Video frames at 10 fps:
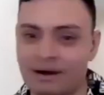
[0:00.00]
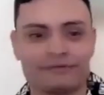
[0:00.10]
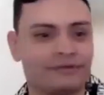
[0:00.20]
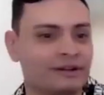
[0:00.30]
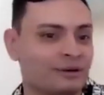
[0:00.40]
I
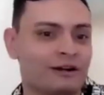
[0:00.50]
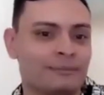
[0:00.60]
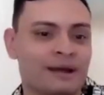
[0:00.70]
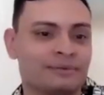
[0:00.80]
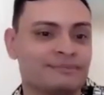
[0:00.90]
would feel where
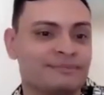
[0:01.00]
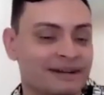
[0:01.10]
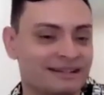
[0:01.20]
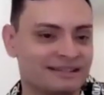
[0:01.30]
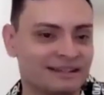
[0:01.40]
I'm able to be
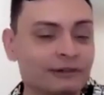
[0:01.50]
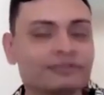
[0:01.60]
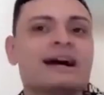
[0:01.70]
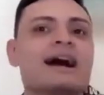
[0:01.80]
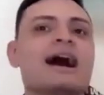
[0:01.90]
myself.
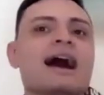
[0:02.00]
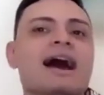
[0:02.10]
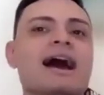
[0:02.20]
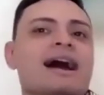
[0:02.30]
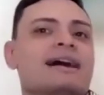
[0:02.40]

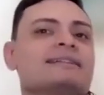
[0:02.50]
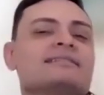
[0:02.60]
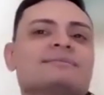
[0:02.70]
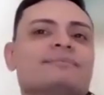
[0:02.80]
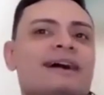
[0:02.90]

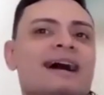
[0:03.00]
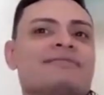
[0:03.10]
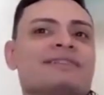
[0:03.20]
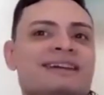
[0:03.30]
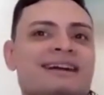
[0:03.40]
And
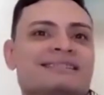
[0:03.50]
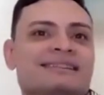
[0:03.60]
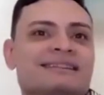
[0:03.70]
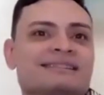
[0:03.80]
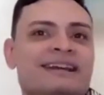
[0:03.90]
having that as
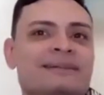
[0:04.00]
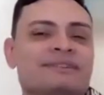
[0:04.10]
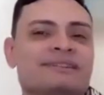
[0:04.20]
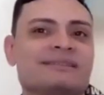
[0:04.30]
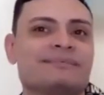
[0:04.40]
an escape
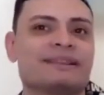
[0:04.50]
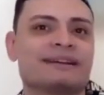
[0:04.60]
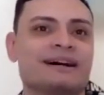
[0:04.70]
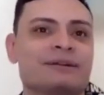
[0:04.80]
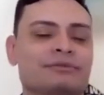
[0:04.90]
is something
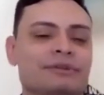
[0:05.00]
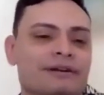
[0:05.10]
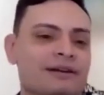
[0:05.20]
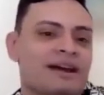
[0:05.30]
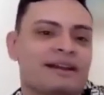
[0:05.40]
that I would
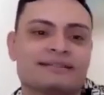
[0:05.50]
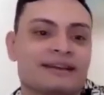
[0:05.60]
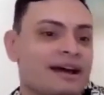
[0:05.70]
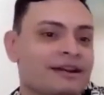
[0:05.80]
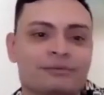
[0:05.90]
recommend to
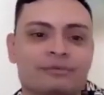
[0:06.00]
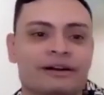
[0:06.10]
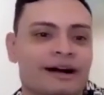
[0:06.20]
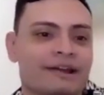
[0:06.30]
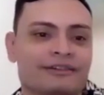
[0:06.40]

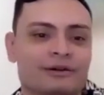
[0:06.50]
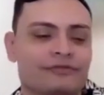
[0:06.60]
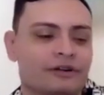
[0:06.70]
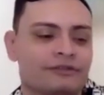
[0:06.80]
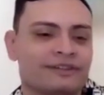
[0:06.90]
anyone, either if
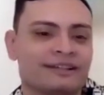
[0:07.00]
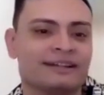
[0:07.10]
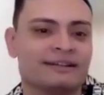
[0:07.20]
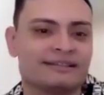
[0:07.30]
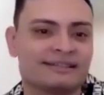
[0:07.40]
they're
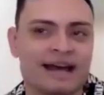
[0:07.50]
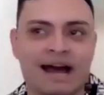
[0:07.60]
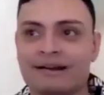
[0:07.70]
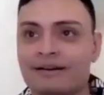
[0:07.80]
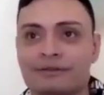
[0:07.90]
feeling
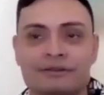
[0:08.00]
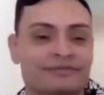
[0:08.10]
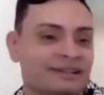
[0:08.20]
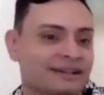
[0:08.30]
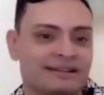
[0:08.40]
sad or they're
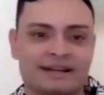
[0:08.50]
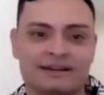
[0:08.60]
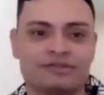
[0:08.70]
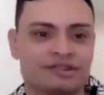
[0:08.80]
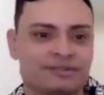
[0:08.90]
feeling down,
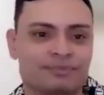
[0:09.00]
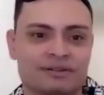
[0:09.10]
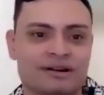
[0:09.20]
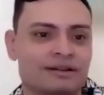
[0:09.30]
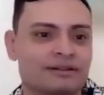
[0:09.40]
just
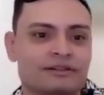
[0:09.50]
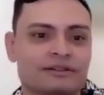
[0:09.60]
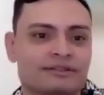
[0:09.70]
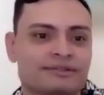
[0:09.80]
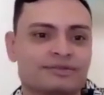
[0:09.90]
put on a
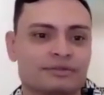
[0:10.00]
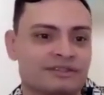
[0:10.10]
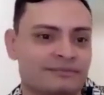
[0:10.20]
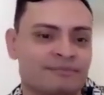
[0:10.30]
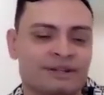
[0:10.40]
good source
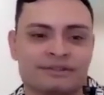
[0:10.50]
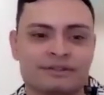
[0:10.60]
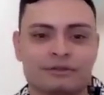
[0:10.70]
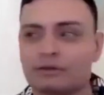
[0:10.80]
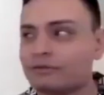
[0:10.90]
of
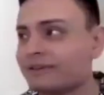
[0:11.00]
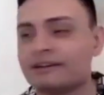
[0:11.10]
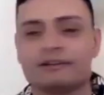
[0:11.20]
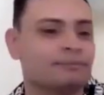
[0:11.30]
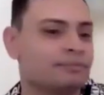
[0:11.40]
music or read
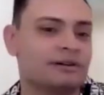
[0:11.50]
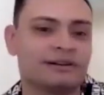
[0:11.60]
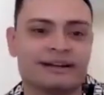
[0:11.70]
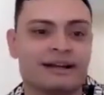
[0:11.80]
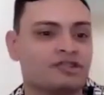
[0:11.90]
a good
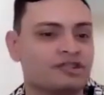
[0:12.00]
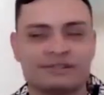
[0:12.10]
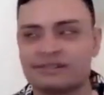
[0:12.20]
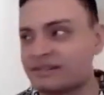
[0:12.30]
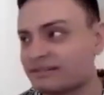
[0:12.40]
book and
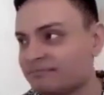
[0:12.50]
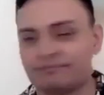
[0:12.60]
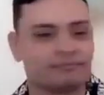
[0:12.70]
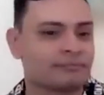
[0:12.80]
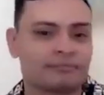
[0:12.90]
just
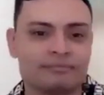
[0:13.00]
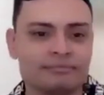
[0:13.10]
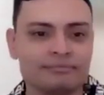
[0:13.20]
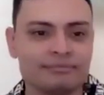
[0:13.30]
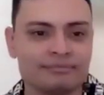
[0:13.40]

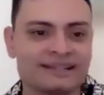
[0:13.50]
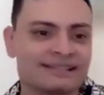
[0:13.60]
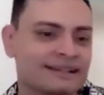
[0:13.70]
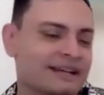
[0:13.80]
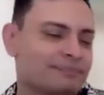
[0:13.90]

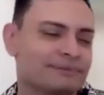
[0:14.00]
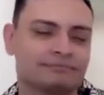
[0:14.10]
escape.